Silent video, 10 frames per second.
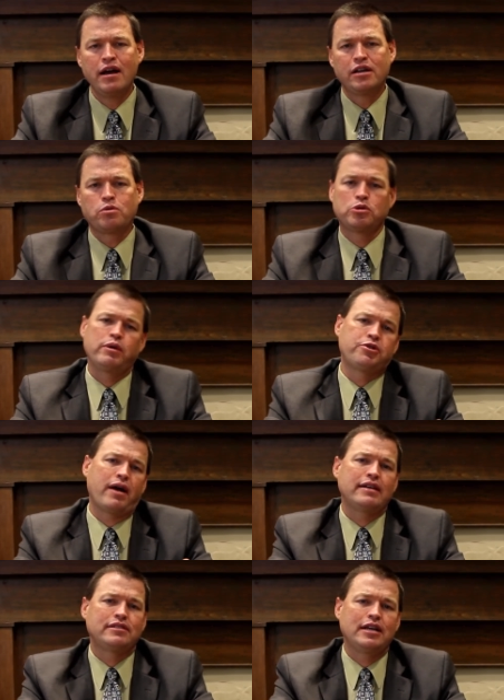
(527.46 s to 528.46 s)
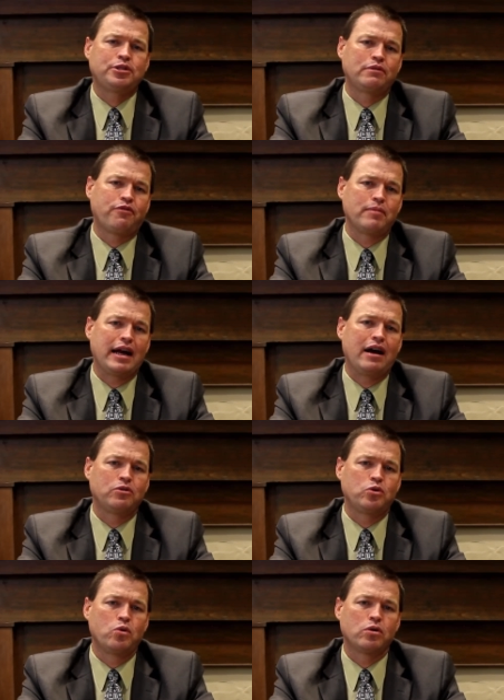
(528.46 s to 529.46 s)
So as we transition from an
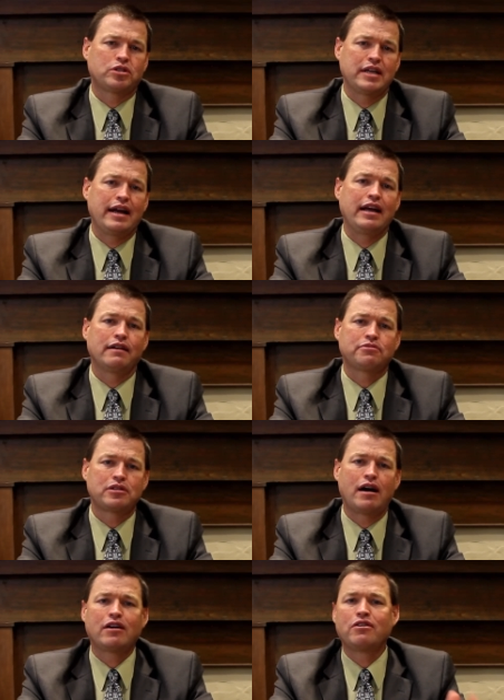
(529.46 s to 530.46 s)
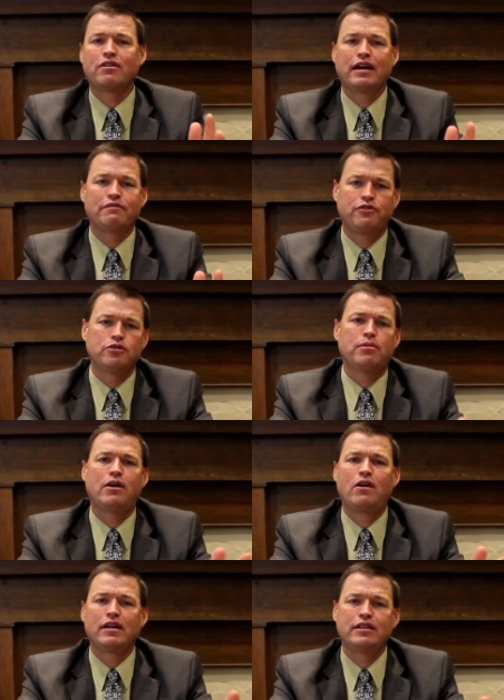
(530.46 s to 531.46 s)
outdoor setting of soccer and
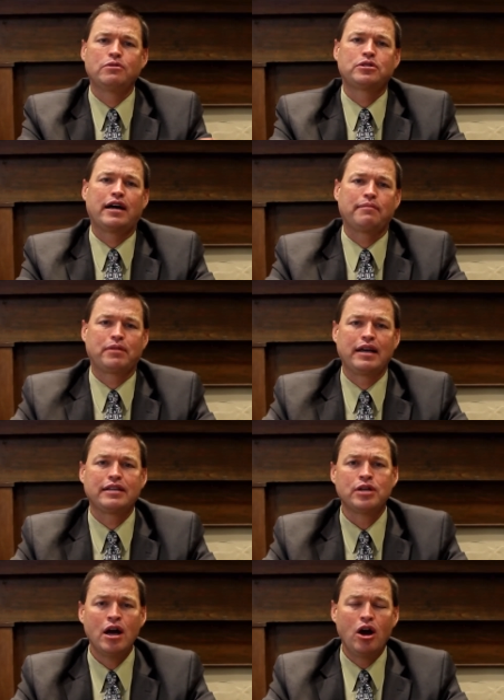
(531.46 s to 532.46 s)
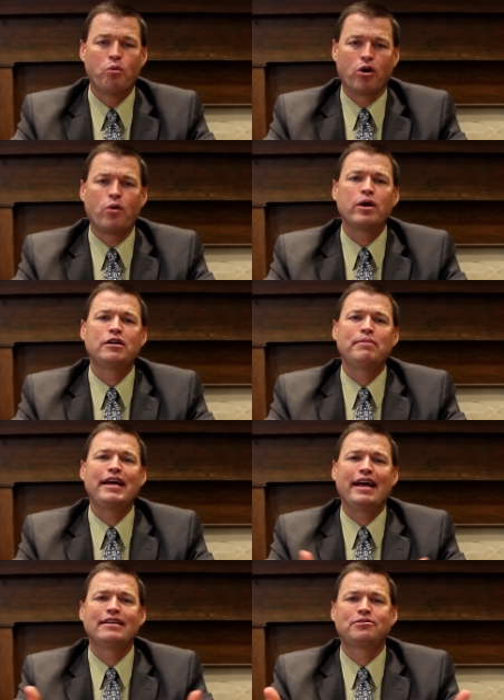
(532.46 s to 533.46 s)
football and those type things, we're going to
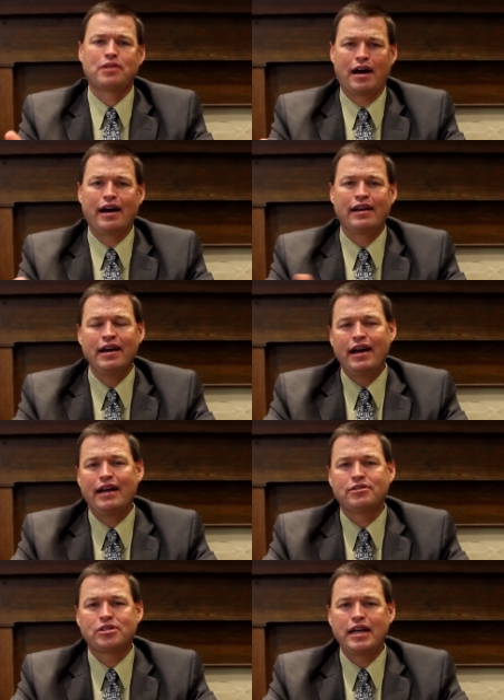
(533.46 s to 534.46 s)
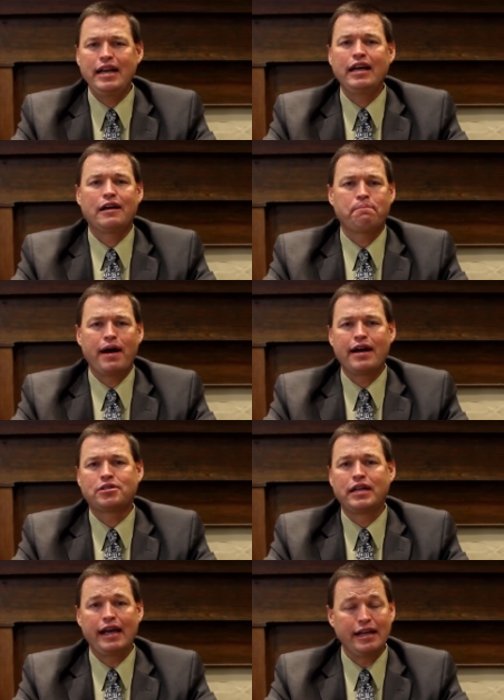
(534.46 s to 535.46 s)
be inside. And seating
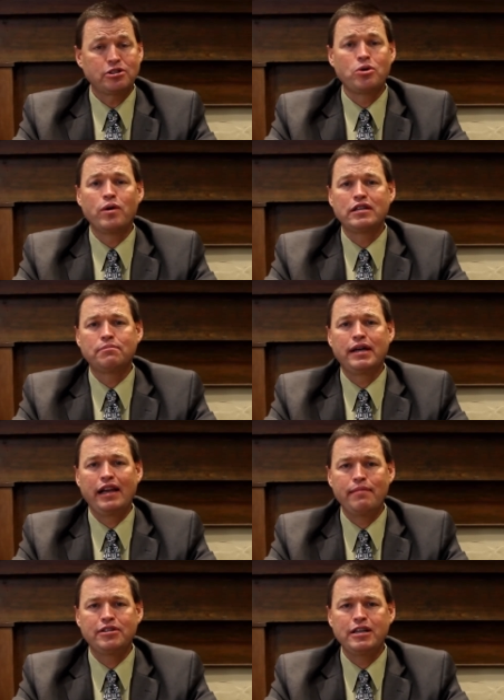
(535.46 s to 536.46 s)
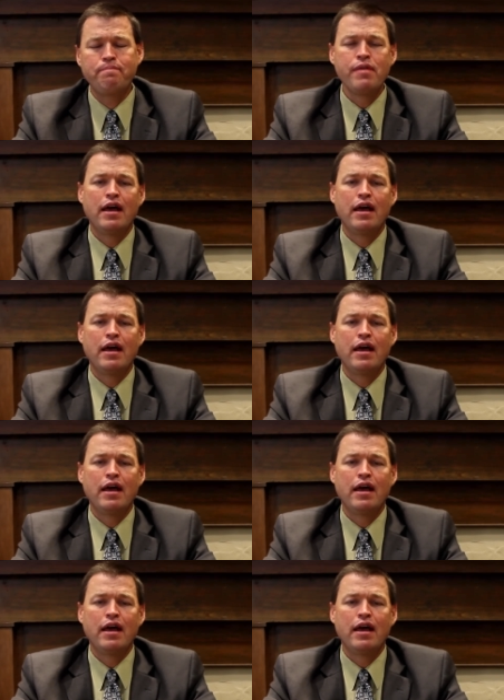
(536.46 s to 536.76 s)
capacity is going to be limited.